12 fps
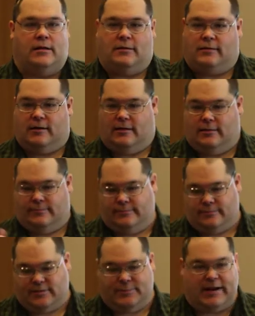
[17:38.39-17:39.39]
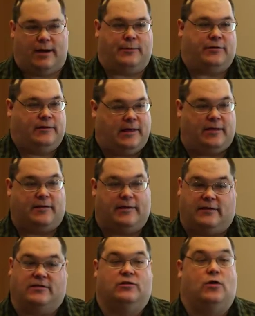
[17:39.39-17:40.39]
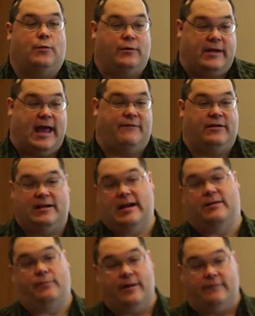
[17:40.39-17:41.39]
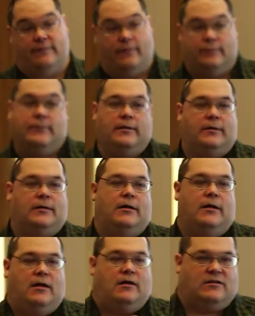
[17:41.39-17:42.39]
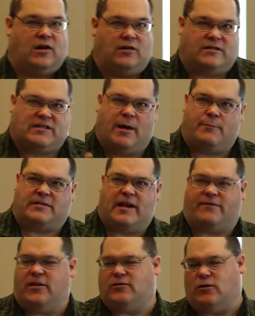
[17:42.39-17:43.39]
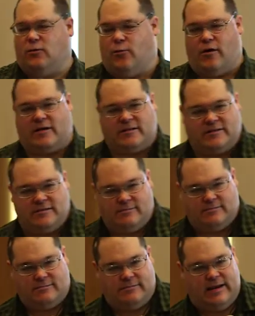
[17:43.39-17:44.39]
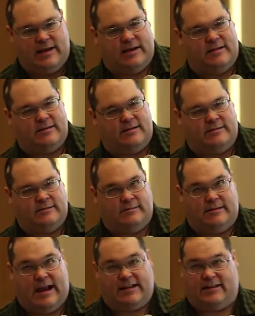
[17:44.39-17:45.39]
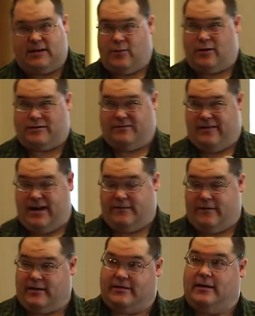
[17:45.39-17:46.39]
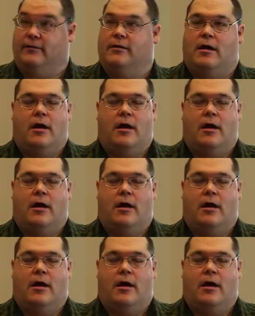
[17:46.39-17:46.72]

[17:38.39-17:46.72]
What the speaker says: the speedometer, and the other things you normally would have in a native platform. There is some stuff that sort of works in, actually I think it works in Firefox now,